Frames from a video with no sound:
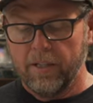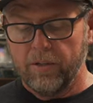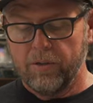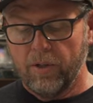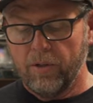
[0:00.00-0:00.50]

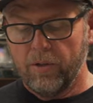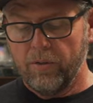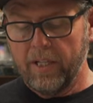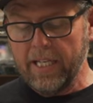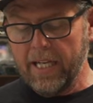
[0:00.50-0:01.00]

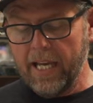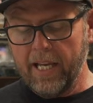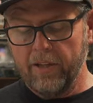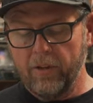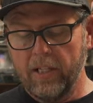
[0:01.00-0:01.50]
So in a
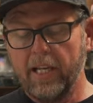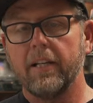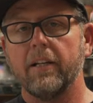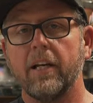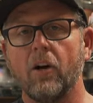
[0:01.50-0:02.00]
handle, I
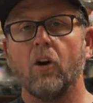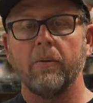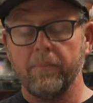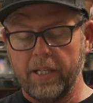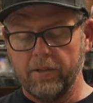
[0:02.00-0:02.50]
like an
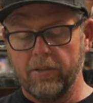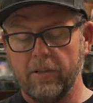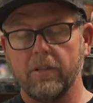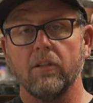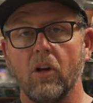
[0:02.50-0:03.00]
arm that's
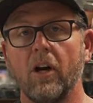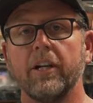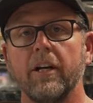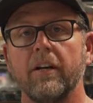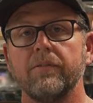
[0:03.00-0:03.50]
long
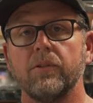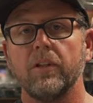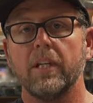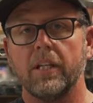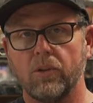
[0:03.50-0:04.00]
enough so
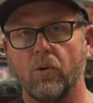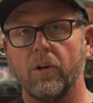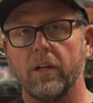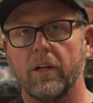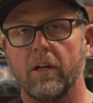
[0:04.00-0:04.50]
you can get
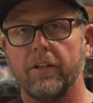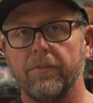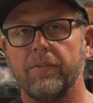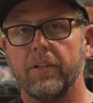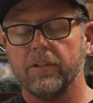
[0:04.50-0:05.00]
torque on the
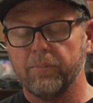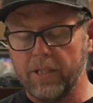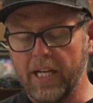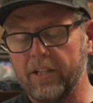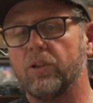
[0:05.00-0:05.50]
fish,
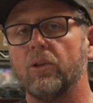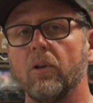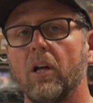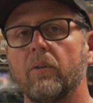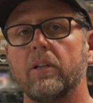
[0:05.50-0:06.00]
but not too
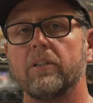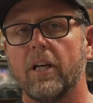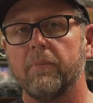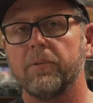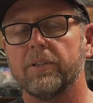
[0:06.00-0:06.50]
long where it's
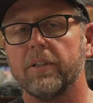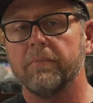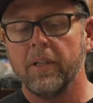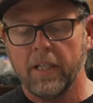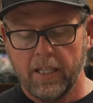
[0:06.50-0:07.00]

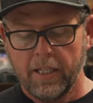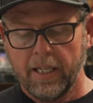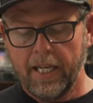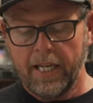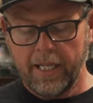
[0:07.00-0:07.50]
cumbersome.
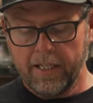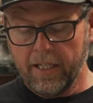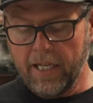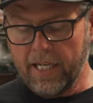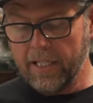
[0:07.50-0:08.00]

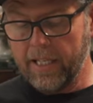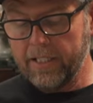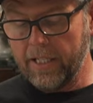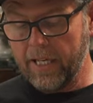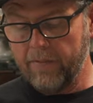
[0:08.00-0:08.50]
And I
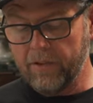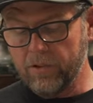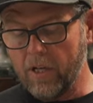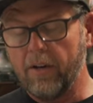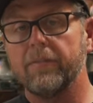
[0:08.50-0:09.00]
like to have a
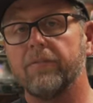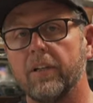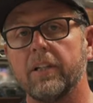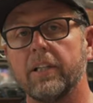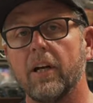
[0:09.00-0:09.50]
soft
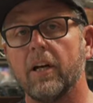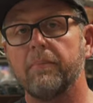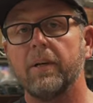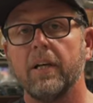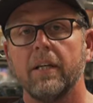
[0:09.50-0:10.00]
feeling
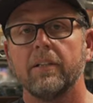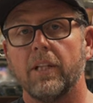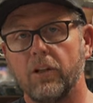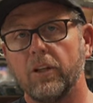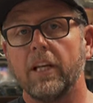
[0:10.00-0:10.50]
knob
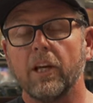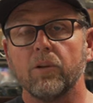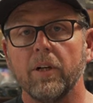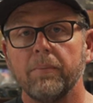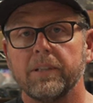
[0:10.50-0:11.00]
so that you can get
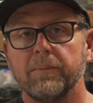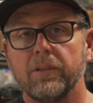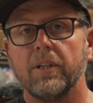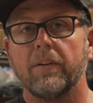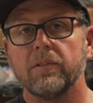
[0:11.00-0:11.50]
grip,
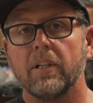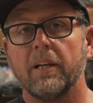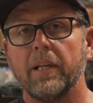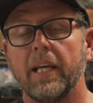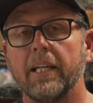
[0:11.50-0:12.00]
especially if you have
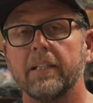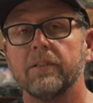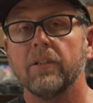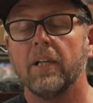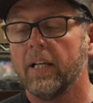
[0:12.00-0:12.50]
slimy hands.